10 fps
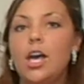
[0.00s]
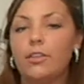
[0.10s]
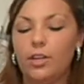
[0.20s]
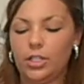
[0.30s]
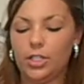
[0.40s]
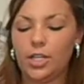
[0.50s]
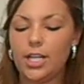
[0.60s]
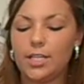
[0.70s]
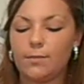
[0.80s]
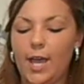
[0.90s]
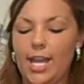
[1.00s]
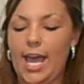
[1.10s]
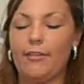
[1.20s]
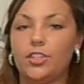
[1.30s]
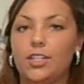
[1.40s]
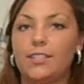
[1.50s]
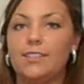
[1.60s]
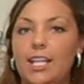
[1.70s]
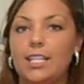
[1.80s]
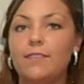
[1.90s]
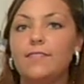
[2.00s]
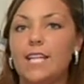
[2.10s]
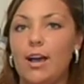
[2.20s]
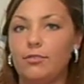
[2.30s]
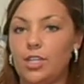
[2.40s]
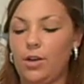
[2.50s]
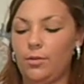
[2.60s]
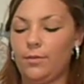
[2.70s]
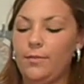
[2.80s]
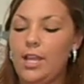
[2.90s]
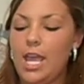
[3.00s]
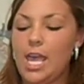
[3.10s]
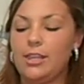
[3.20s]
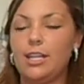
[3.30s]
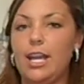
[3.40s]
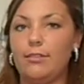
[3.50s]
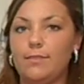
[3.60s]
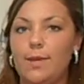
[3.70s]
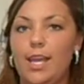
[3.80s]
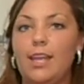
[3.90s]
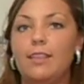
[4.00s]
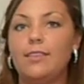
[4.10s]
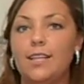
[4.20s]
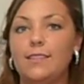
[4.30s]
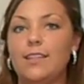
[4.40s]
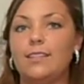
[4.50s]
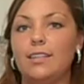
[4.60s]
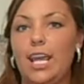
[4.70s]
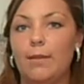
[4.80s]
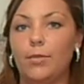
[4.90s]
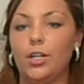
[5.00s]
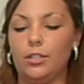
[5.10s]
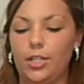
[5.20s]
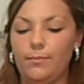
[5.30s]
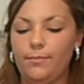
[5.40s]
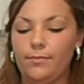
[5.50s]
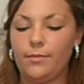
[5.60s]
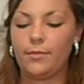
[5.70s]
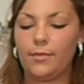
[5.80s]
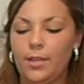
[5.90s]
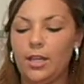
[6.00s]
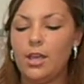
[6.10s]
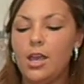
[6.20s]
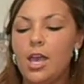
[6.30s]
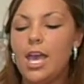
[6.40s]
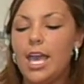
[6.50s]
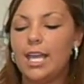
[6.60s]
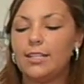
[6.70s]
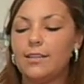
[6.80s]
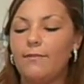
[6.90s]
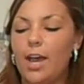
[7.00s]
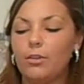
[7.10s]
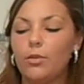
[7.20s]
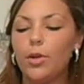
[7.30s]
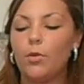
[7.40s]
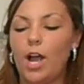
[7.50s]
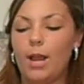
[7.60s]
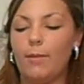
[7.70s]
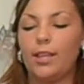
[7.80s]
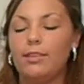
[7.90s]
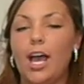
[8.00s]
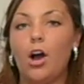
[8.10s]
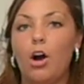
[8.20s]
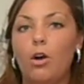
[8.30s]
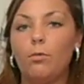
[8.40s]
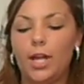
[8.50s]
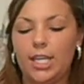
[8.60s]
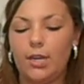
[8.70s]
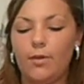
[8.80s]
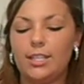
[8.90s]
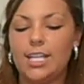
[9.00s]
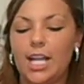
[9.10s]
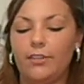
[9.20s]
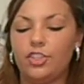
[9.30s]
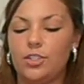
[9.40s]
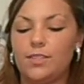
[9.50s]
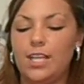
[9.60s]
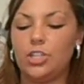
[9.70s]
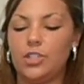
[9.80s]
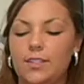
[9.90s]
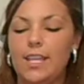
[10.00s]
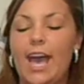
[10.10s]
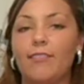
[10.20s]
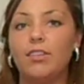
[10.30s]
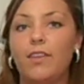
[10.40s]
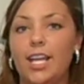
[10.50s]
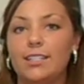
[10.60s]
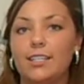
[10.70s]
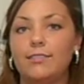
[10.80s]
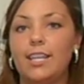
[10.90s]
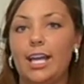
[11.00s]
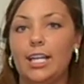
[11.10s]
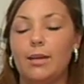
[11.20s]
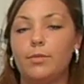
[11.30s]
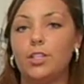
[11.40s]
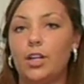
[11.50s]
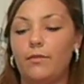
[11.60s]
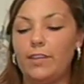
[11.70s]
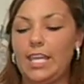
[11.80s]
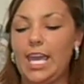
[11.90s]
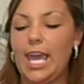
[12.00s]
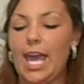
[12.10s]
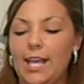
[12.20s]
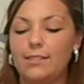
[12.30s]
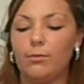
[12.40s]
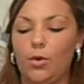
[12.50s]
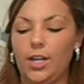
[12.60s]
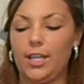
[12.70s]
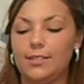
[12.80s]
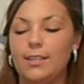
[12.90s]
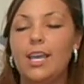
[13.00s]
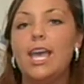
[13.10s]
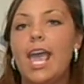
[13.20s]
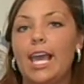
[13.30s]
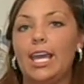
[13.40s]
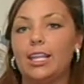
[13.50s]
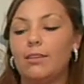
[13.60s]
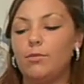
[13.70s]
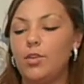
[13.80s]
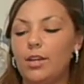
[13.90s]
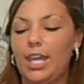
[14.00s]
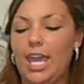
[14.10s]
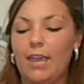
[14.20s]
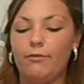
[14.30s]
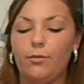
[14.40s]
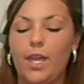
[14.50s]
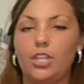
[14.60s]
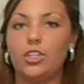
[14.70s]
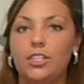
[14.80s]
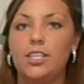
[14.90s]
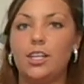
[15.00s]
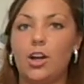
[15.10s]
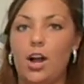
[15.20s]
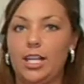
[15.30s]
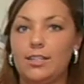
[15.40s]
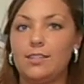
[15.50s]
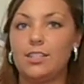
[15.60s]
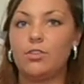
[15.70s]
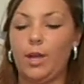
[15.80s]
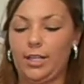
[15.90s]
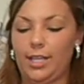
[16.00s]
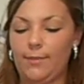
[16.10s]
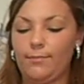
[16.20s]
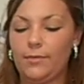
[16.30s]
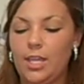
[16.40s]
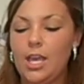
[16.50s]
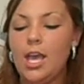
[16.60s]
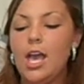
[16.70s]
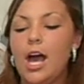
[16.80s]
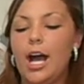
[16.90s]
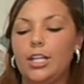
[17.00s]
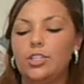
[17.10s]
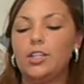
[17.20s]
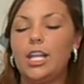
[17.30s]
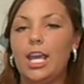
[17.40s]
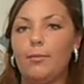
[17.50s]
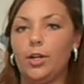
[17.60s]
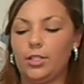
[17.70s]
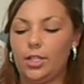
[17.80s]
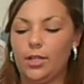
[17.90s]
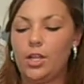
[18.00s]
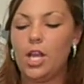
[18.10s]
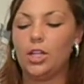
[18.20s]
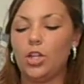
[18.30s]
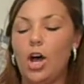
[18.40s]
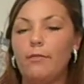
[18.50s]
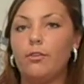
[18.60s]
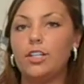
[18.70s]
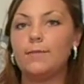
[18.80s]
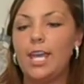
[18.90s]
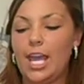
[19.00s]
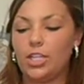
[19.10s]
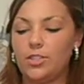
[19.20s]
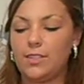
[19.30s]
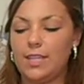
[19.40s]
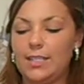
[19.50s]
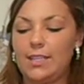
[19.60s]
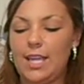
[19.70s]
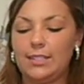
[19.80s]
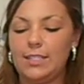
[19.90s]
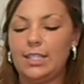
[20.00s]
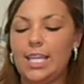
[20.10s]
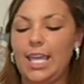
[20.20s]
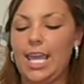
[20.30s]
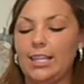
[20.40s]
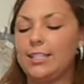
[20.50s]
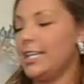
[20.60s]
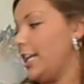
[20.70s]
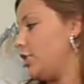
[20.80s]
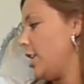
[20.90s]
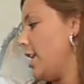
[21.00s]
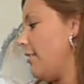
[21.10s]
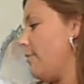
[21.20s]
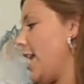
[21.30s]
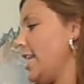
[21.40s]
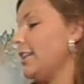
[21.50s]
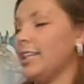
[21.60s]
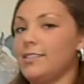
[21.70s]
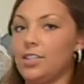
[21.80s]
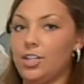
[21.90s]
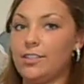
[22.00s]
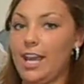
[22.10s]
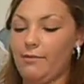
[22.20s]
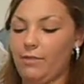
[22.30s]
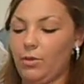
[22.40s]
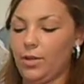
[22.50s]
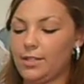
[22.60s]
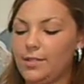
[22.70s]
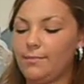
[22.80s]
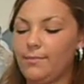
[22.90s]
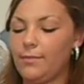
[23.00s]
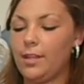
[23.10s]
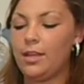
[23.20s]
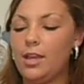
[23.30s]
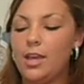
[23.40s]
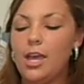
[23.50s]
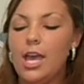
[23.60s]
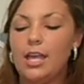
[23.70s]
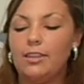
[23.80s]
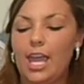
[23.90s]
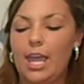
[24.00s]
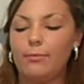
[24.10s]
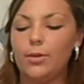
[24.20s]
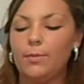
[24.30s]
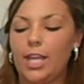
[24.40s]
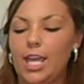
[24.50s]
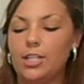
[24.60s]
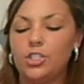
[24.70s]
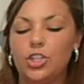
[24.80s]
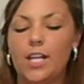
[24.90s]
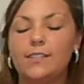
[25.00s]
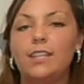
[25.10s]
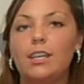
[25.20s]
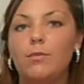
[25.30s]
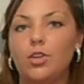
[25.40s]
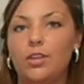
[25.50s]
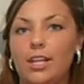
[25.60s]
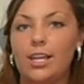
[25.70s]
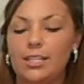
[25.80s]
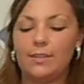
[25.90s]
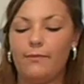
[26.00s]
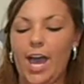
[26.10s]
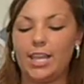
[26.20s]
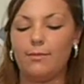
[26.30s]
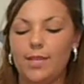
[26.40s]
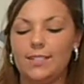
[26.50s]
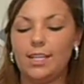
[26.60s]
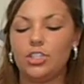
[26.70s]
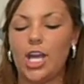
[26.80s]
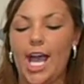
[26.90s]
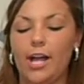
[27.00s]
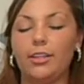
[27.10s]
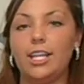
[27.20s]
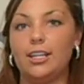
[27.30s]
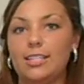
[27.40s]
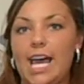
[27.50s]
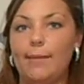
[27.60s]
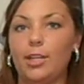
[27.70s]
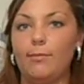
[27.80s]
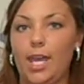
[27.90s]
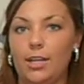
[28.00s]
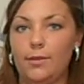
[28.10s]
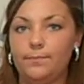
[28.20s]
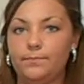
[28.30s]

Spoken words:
The alert is read after a distinctive sound tone and the announcement, "This is an Amber Alert." It is a federal requirement that all radio and television stations have devices that can observe EAS warnings and can communicate information to their audiences quickly. Under an Amber Alert, law enforcement agencies instantly gain the attention of many listeners and viewers. The Amber Plan trusts the community find the missing child in a timely manner.